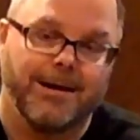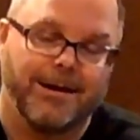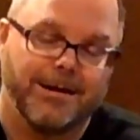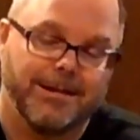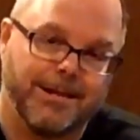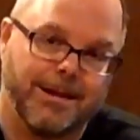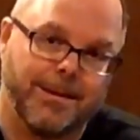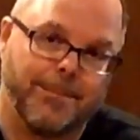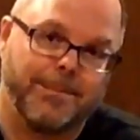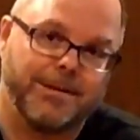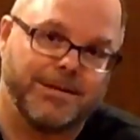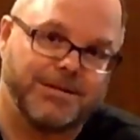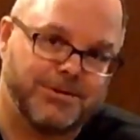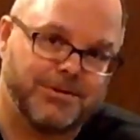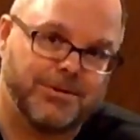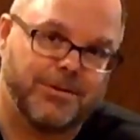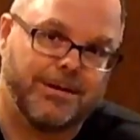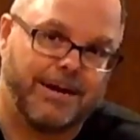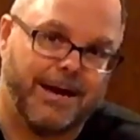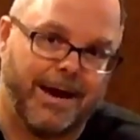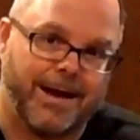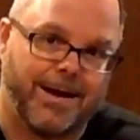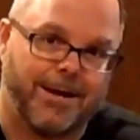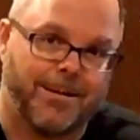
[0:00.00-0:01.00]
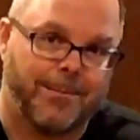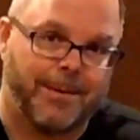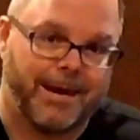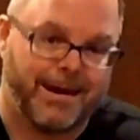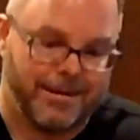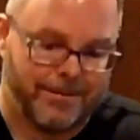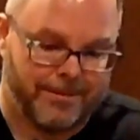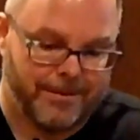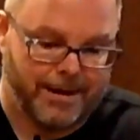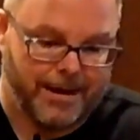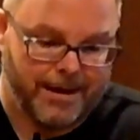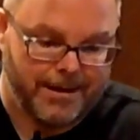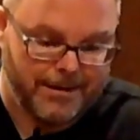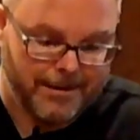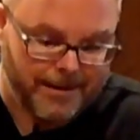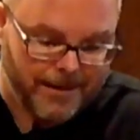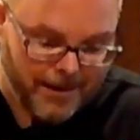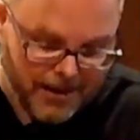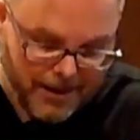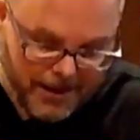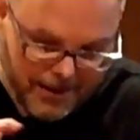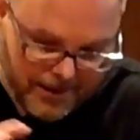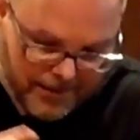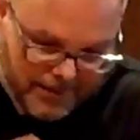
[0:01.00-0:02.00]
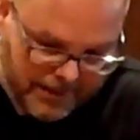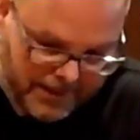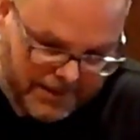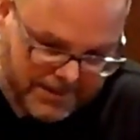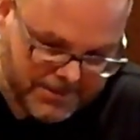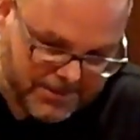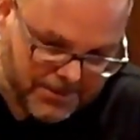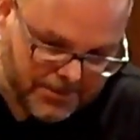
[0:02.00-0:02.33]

Let me show you how to make that. These